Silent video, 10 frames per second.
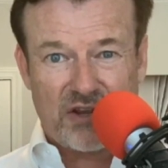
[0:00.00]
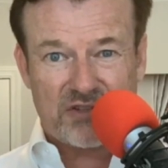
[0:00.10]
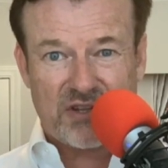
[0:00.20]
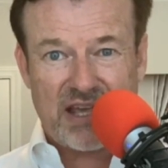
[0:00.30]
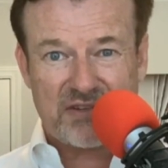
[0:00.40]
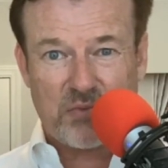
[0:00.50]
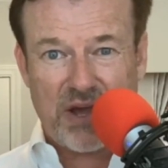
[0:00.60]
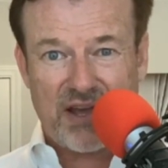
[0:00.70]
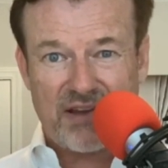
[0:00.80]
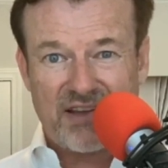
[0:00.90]
So that's
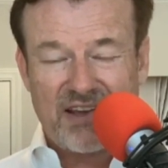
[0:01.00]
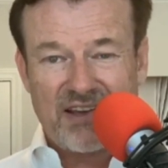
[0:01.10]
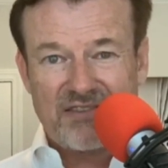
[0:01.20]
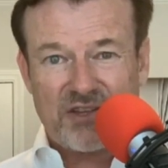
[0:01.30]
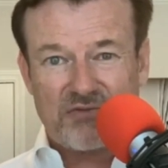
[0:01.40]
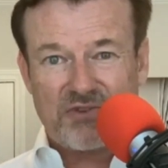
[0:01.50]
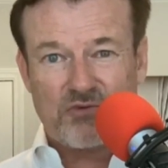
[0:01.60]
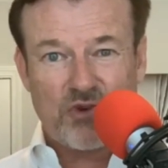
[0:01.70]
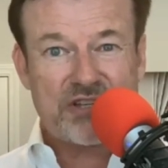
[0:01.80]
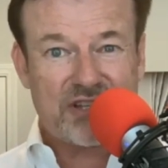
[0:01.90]
where the, the
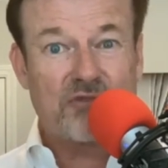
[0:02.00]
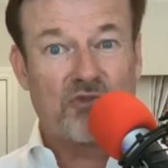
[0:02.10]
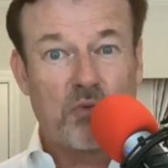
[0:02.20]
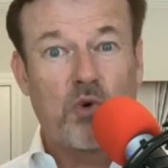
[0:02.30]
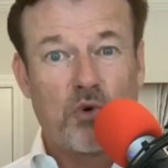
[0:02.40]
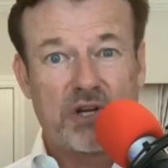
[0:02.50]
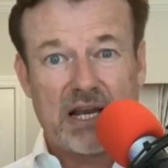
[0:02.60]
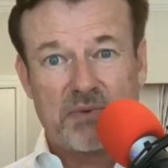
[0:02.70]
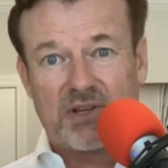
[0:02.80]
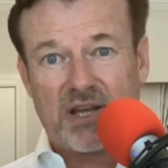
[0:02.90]
risk and reward
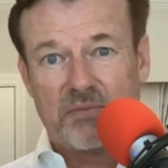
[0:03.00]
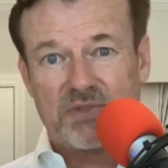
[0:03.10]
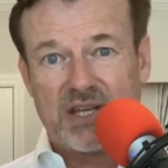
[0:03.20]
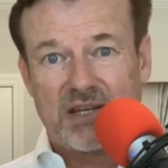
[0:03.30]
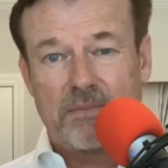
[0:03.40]
element comes in.